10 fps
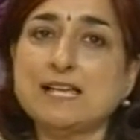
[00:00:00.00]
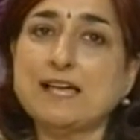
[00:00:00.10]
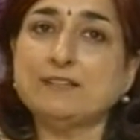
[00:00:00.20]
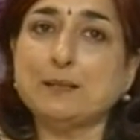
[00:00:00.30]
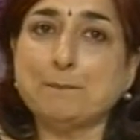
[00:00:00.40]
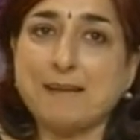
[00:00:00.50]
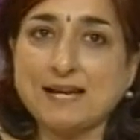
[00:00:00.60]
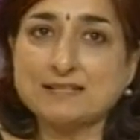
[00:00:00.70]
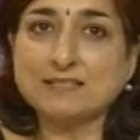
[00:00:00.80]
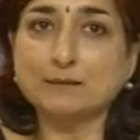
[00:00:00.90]
have
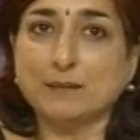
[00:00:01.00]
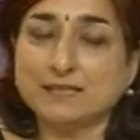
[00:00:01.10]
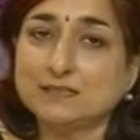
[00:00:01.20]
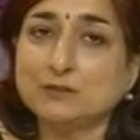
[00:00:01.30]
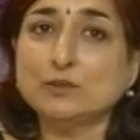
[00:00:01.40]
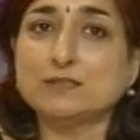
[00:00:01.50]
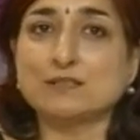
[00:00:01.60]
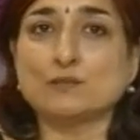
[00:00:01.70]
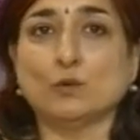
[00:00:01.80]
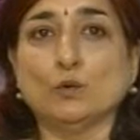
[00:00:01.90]
impacted motherhood
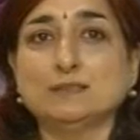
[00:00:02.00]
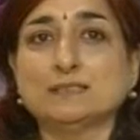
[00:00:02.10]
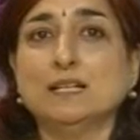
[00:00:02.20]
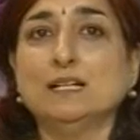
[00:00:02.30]
discourse